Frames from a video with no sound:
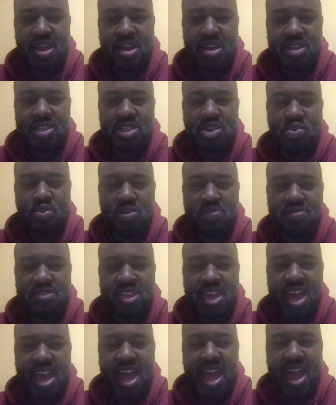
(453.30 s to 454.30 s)
So with
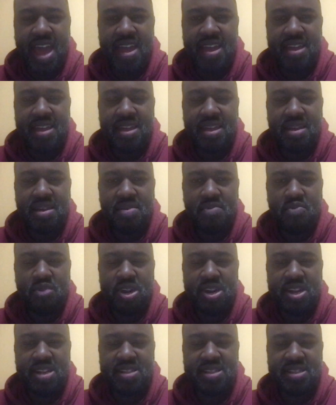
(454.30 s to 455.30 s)
that,
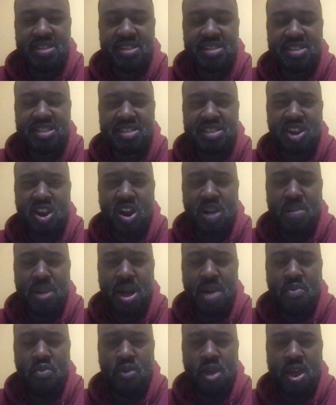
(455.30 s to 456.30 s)
we need to term
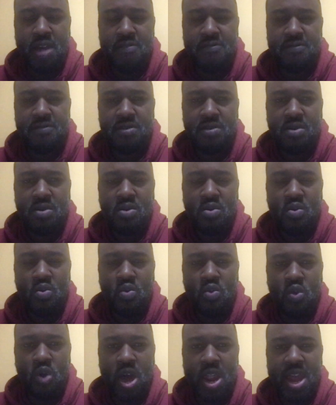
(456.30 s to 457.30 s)
up with
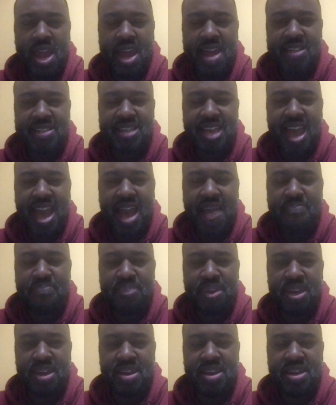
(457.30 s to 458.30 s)
what has
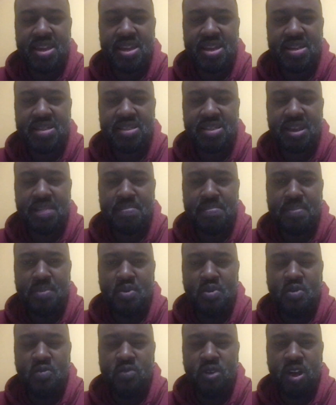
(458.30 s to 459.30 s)
happened to
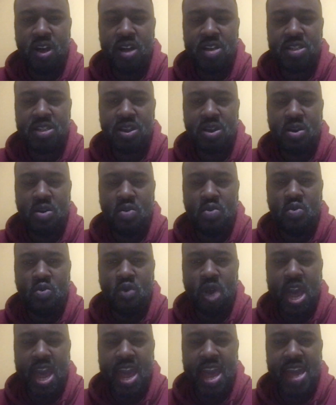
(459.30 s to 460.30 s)
move us
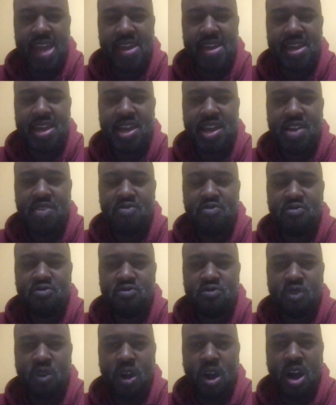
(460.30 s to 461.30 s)
away
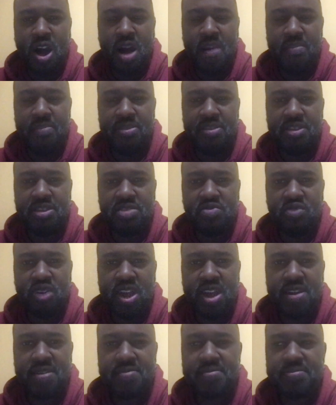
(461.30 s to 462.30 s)
from the thread.